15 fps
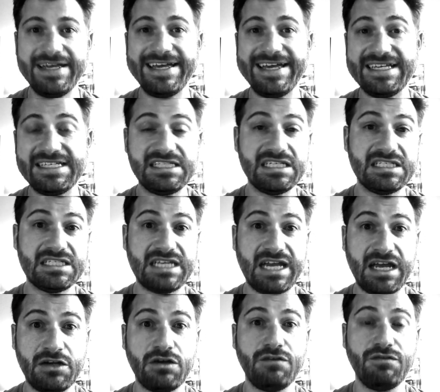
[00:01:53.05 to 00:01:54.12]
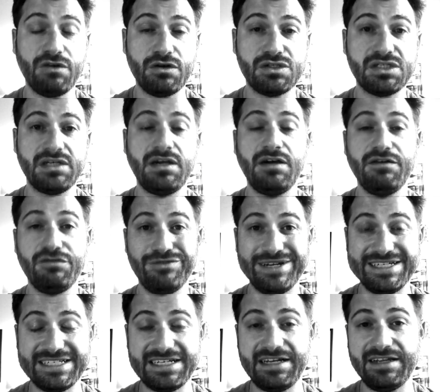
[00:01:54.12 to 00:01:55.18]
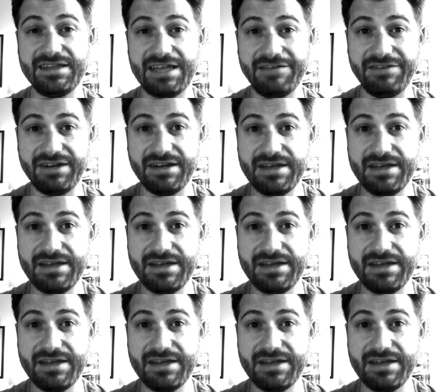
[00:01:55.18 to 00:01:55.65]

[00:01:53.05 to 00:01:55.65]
is the standard version of Reason 11.